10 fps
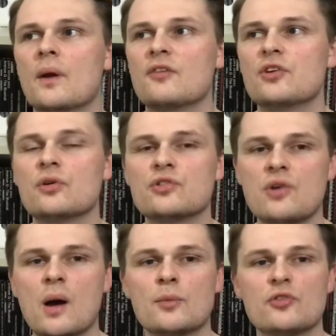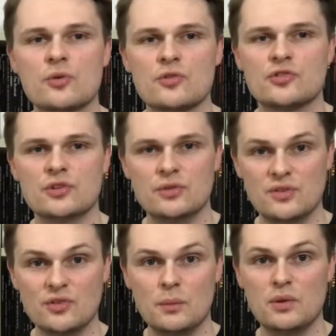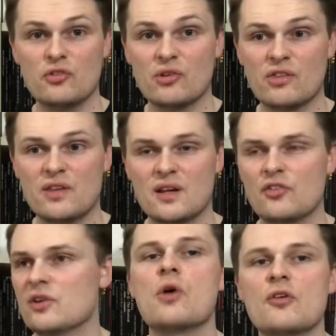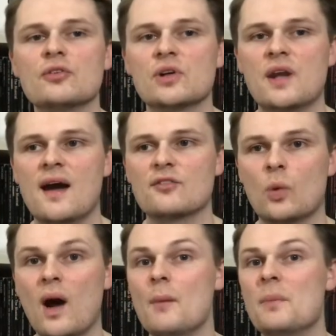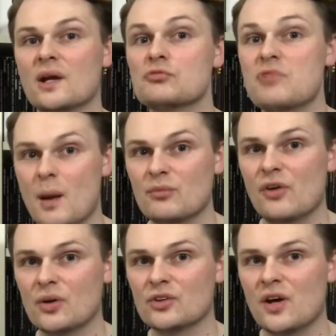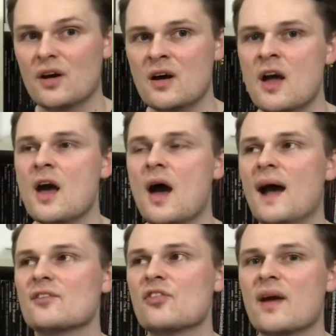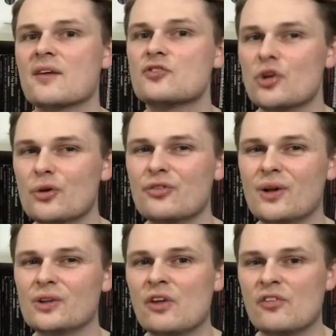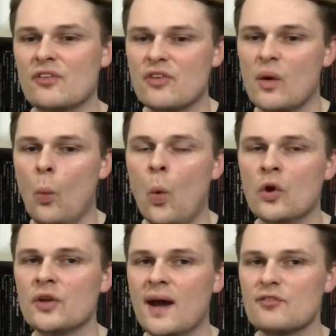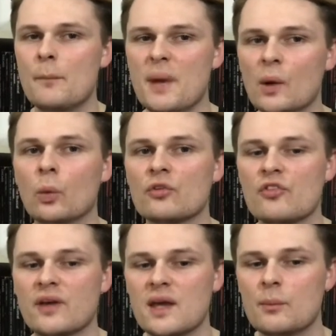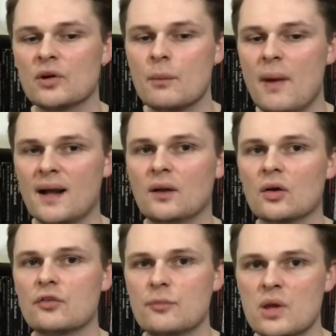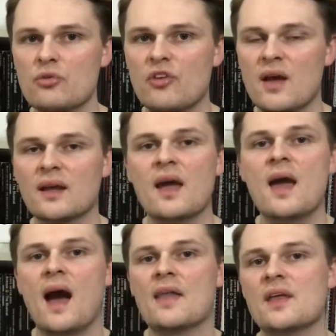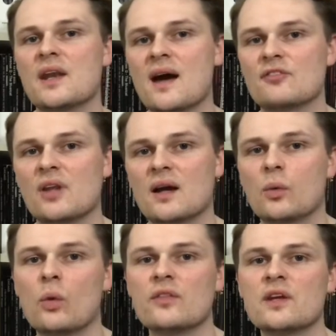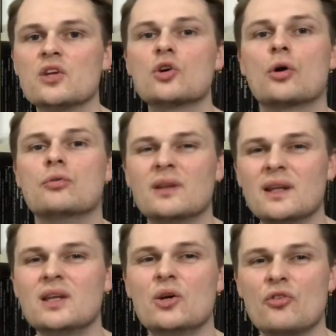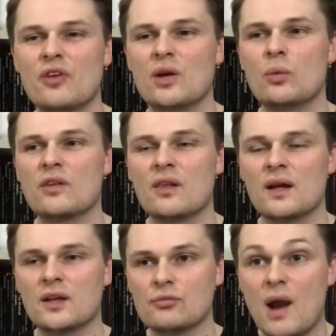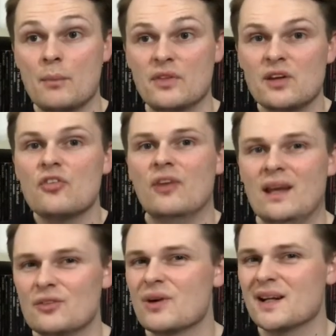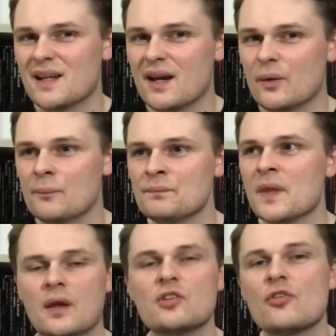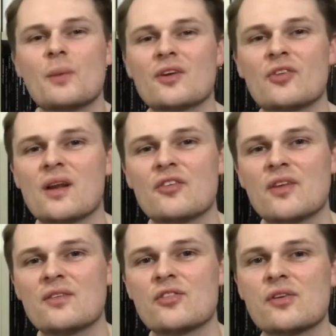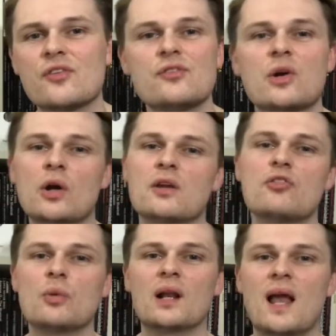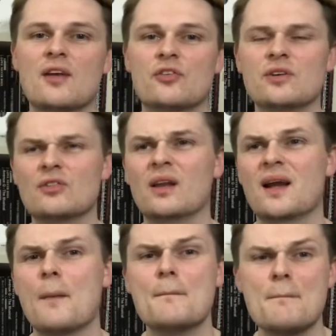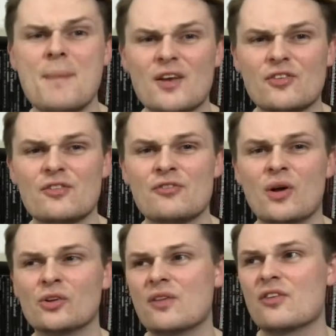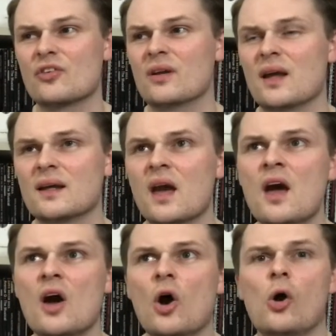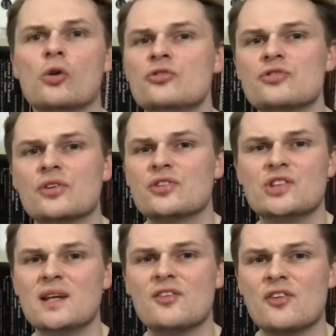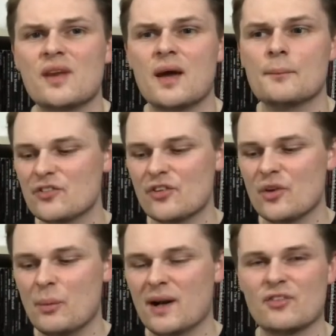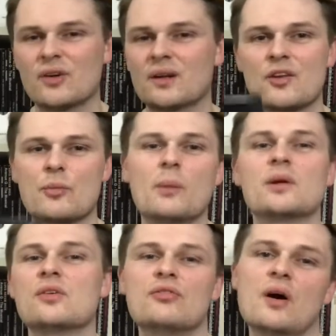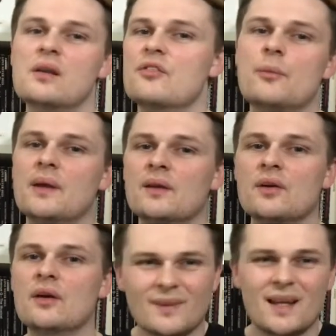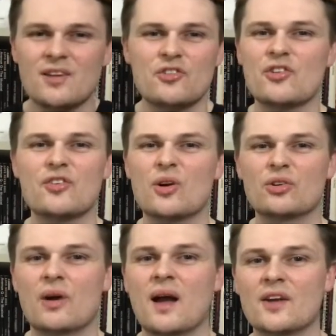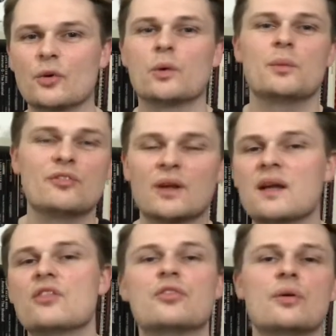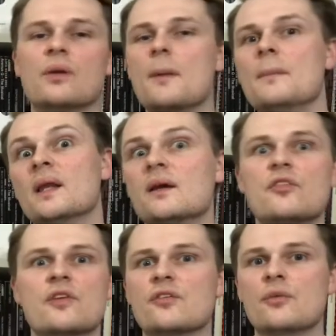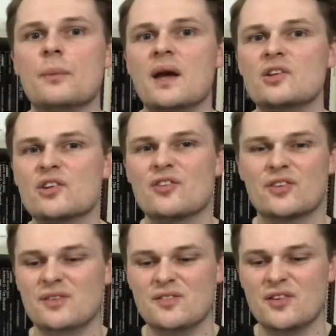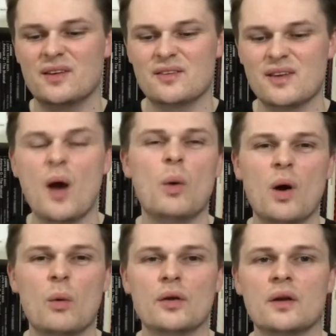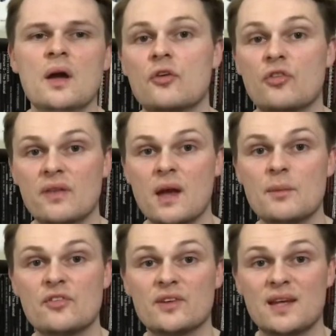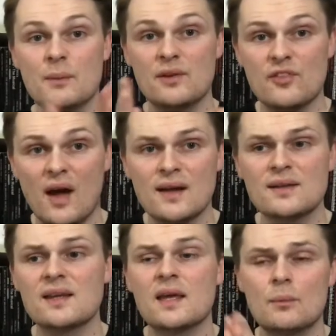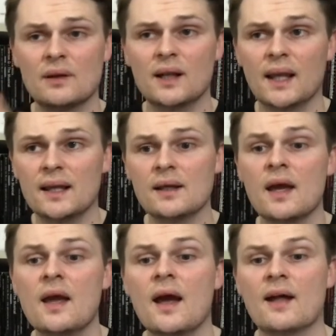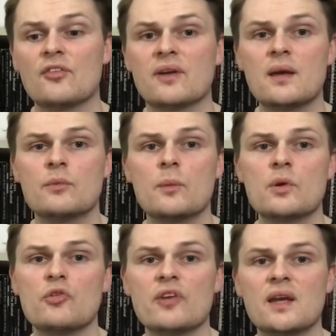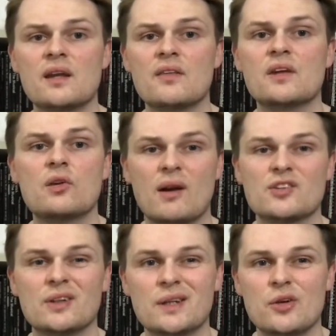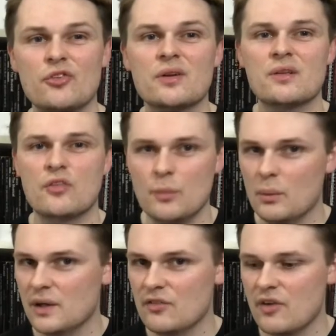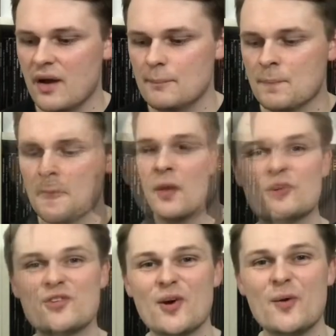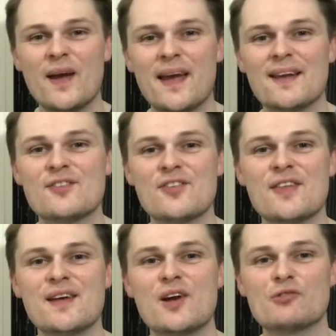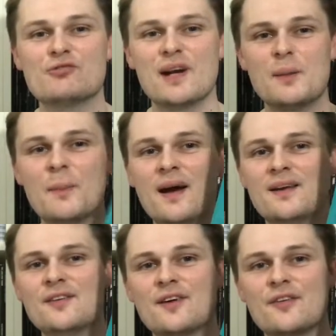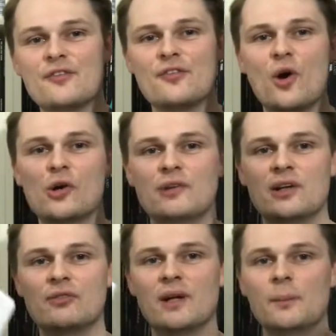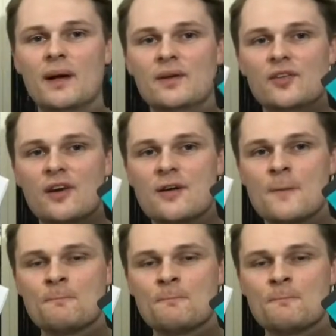If you're a drama school student doing musical theatre, you're often going to have quite a big rep folder. I'd say have two folders. I'd say one, have a big one to keep all your backlog of music, and then have like one that you're currently using with like rep that you're singing right now. It just makes a lot of sense, because if you're going into a class and you've got like a massive folder that's got like 100 sheets in it, it's just not practical. It's probably going to fall off the piano, and it's just not great. I don't want to be flicking through like millions of different pages to get what I want. So the aim is to keep it tidy, keep it clean, and to keep the music in it that you're actually using at this moment in time. So number two, it's the ring binder, the four ring ring binder.